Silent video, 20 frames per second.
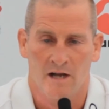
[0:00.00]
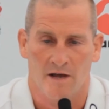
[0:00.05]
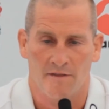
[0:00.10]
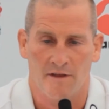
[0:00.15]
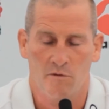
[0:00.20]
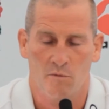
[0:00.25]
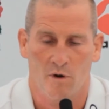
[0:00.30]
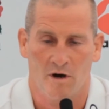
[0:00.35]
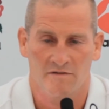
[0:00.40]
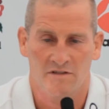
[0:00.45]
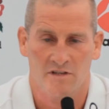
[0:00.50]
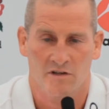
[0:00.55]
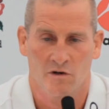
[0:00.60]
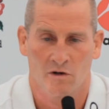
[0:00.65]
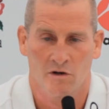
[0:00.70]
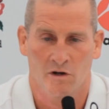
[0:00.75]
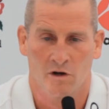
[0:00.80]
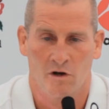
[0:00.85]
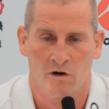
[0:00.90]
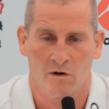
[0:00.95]
I think what I've said
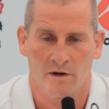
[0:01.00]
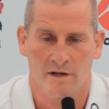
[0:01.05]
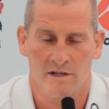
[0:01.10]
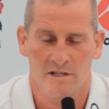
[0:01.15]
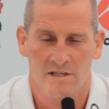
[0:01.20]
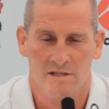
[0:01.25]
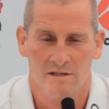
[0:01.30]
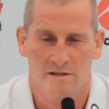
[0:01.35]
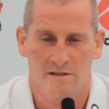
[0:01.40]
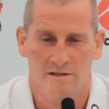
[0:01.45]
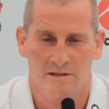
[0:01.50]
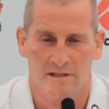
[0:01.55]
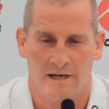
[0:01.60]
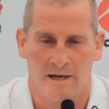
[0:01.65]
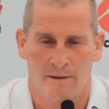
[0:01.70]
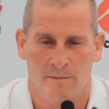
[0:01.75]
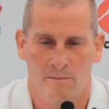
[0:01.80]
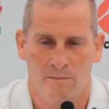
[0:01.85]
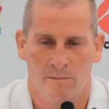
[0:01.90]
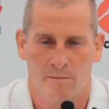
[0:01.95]
all along is
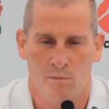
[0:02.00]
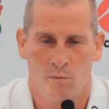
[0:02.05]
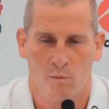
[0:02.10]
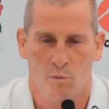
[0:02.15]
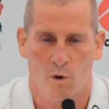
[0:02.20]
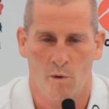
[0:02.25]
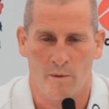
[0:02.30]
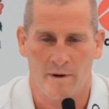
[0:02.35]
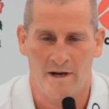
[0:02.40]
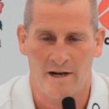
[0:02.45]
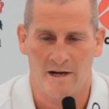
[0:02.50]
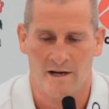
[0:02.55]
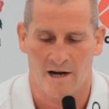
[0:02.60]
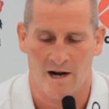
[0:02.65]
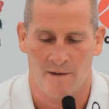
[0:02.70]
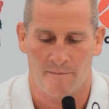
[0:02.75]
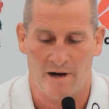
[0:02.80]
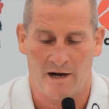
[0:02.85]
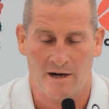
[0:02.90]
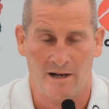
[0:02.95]
what we need in
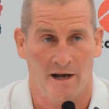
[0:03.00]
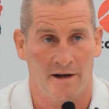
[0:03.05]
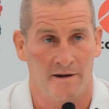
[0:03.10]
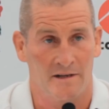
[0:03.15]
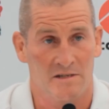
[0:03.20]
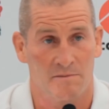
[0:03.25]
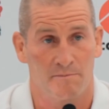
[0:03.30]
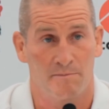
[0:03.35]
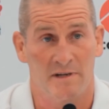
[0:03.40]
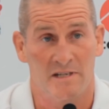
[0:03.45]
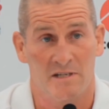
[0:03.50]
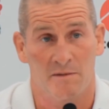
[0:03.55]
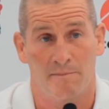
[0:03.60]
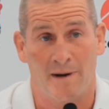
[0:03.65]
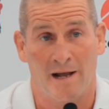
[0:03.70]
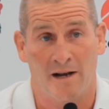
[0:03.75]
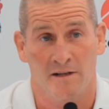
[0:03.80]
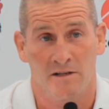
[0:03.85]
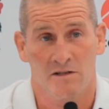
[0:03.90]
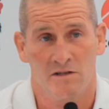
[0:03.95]
our backline is a
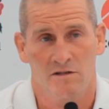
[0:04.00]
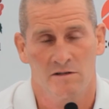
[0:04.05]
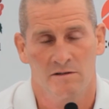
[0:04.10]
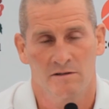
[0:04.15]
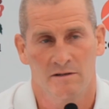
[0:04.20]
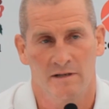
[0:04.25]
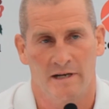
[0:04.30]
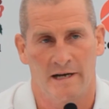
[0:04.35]
balance.